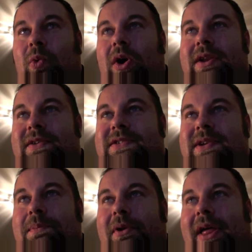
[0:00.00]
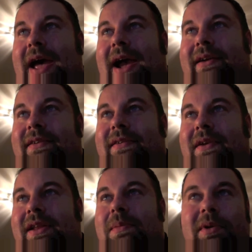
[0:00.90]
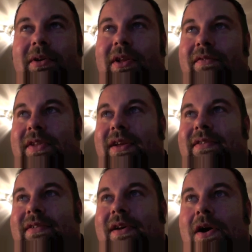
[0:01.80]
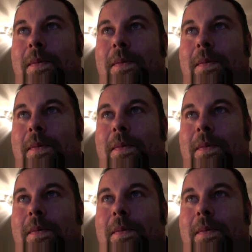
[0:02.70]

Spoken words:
one simple act in the middle of this